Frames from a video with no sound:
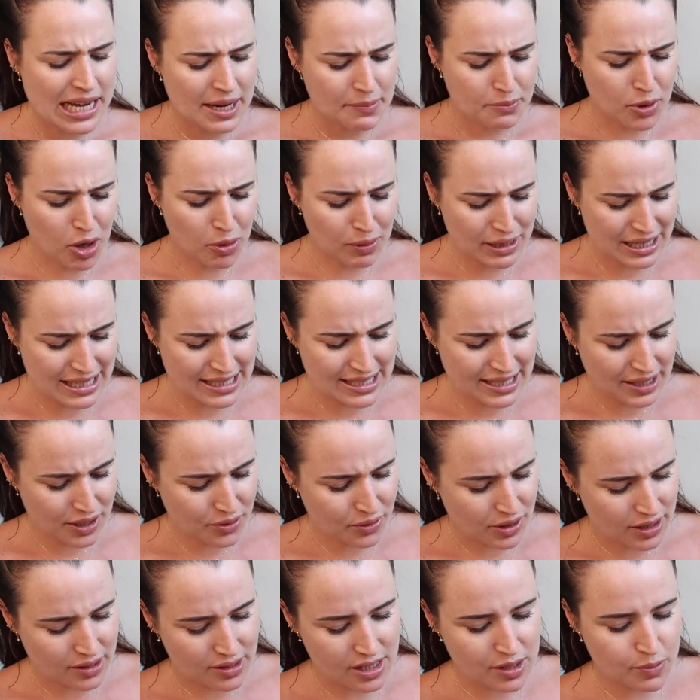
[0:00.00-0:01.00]
probably is gonna
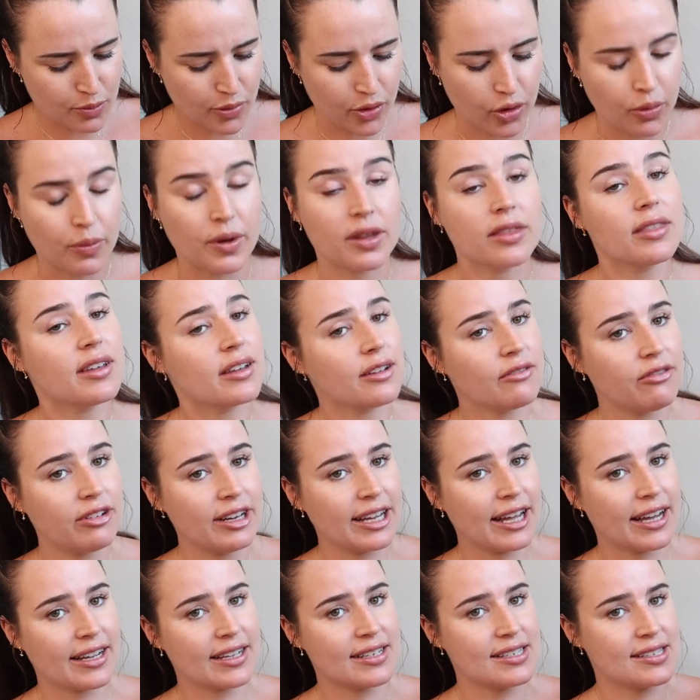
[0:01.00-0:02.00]
run small, but thankfully
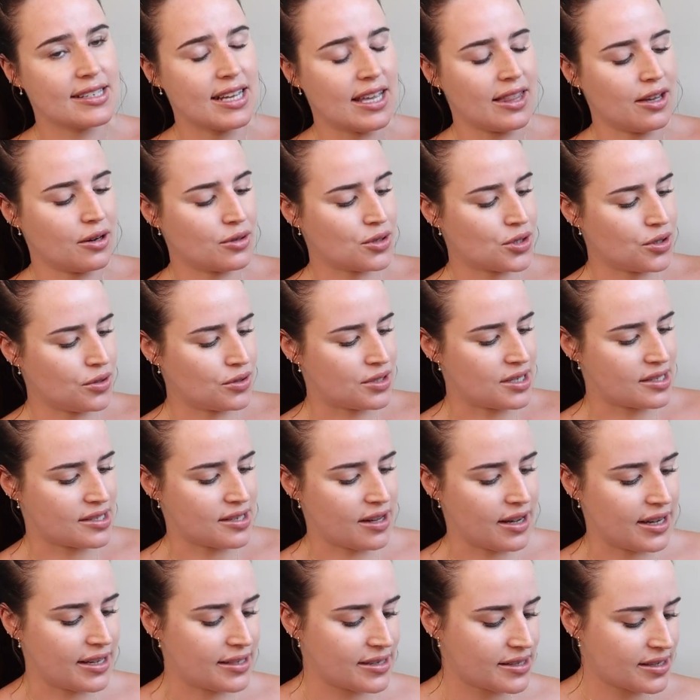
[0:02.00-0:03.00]
I can say they're true to
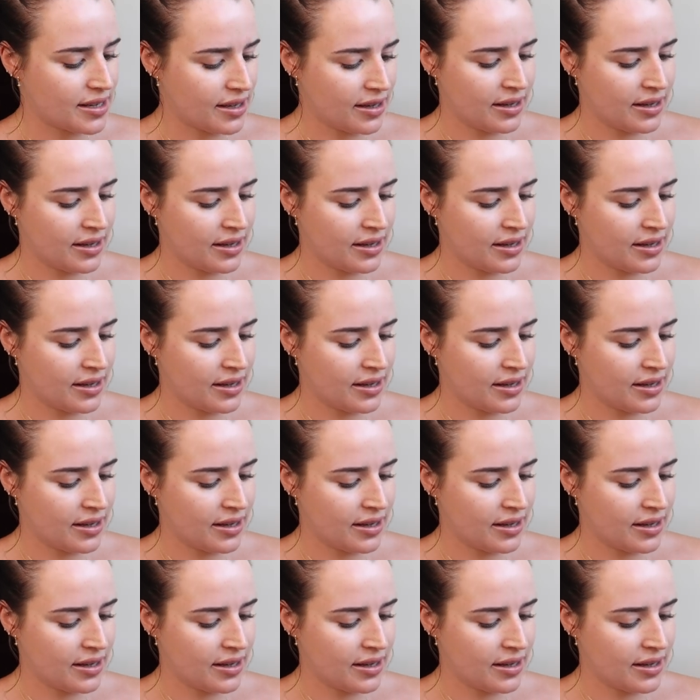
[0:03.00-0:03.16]
size.